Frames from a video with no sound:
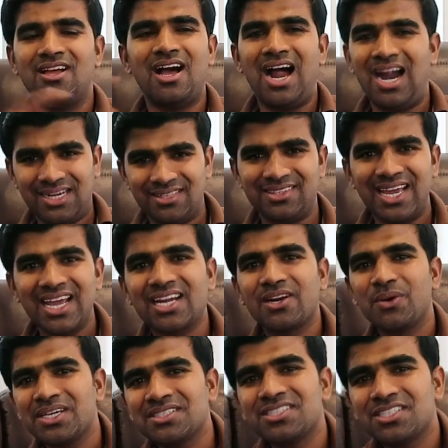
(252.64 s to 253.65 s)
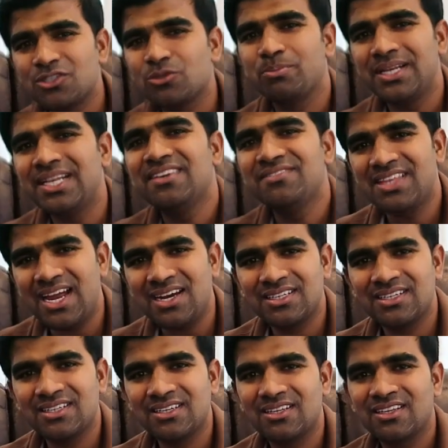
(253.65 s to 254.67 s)
Are they crazy to believe
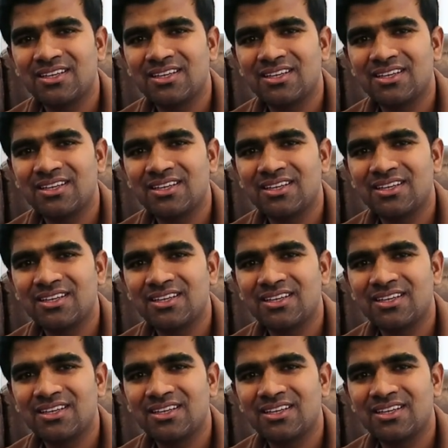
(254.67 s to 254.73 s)
that?